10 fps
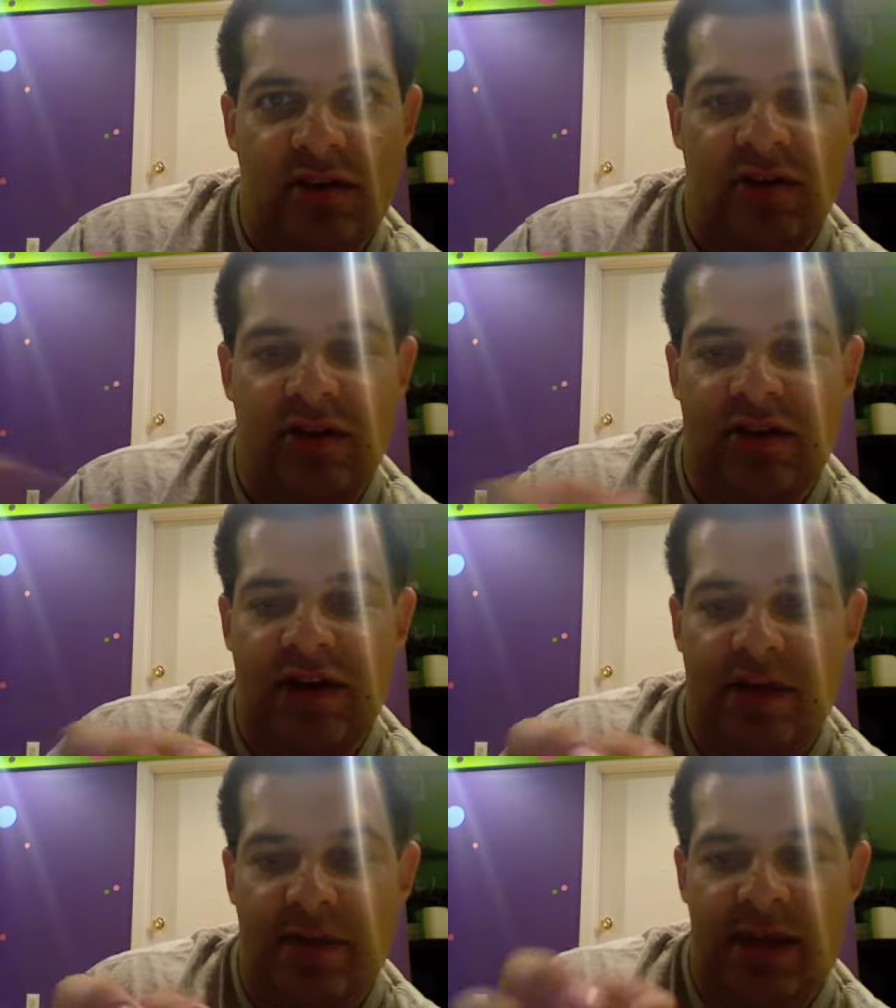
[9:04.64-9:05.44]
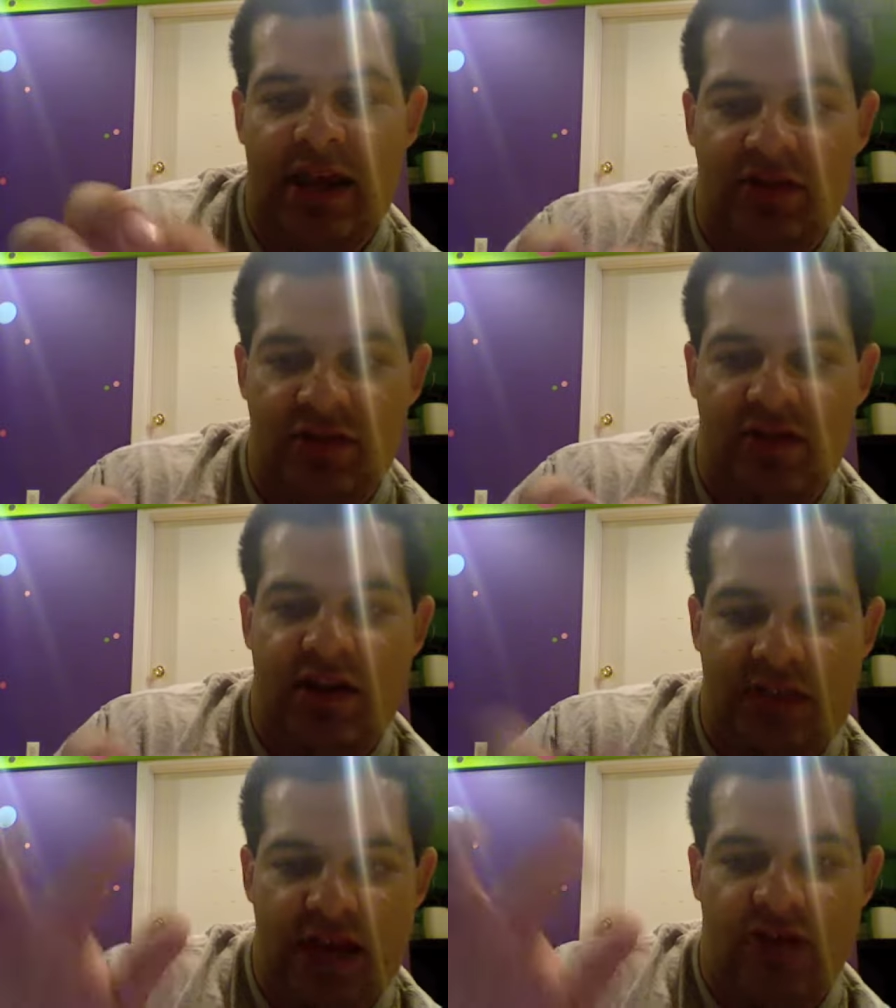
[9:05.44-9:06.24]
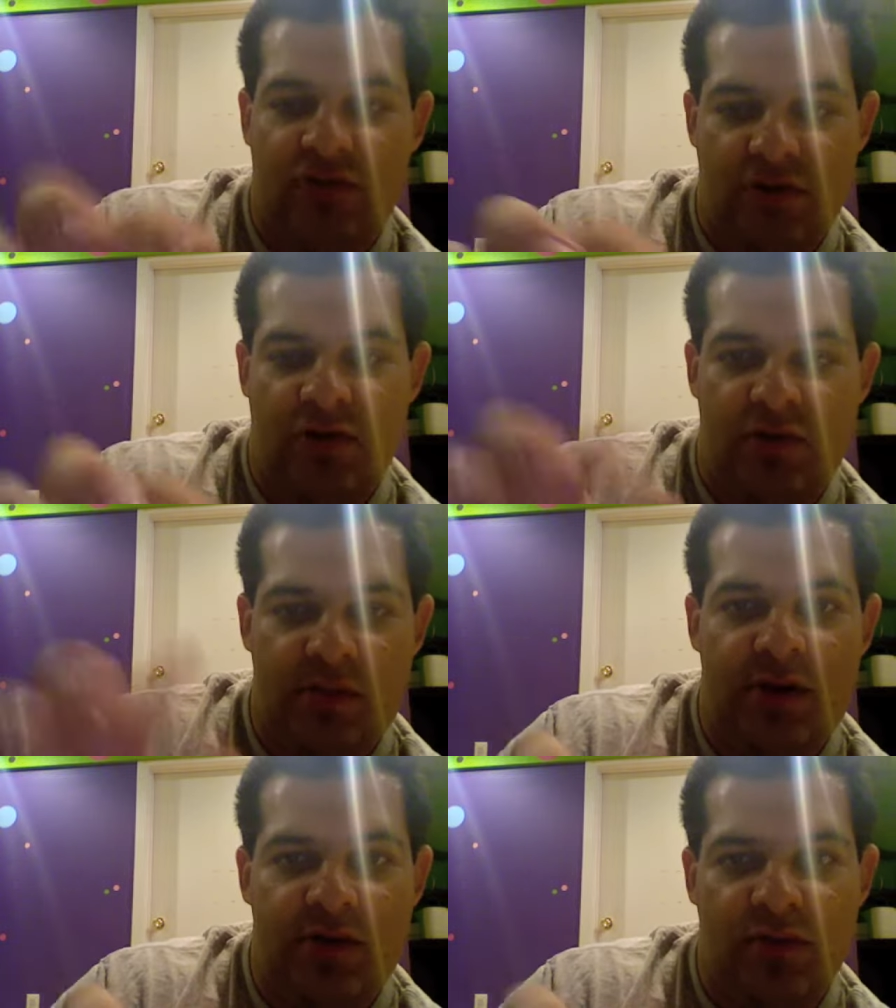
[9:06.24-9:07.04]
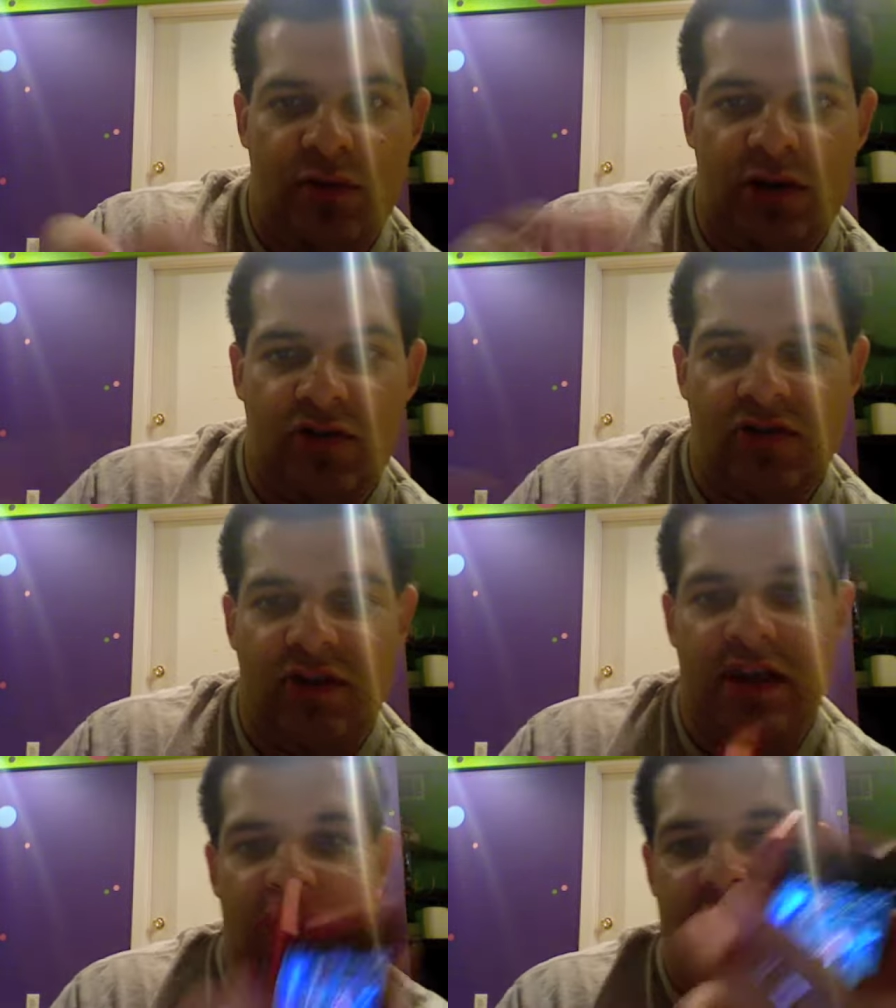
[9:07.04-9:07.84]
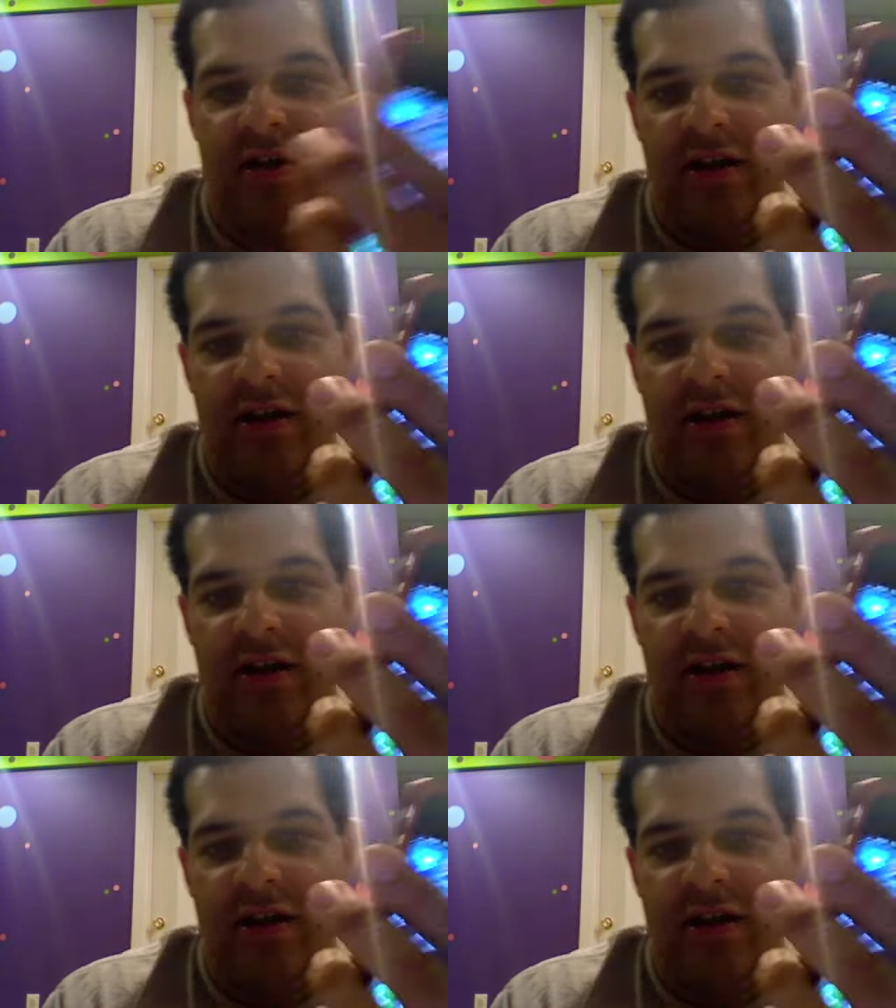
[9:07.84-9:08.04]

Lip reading: The Atomic case, they've got the external button where you can just hit it.